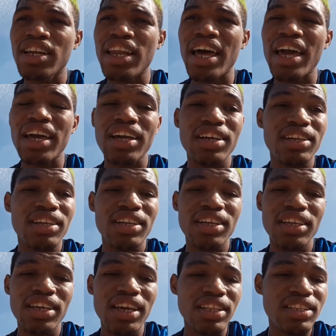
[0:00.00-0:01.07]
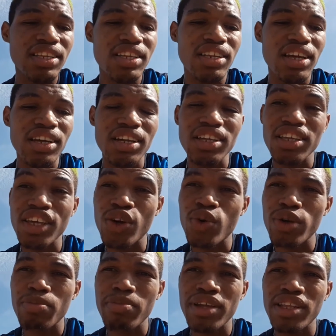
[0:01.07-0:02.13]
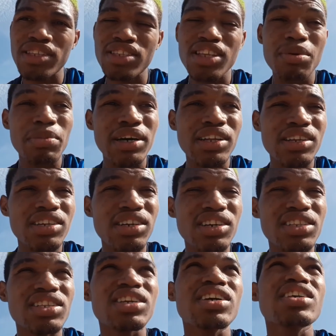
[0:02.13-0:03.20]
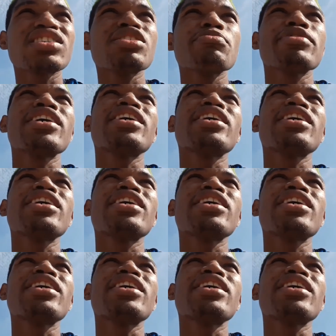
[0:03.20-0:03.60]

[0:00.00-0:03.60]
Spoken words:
Like, get in your little equipment them and little thing, is it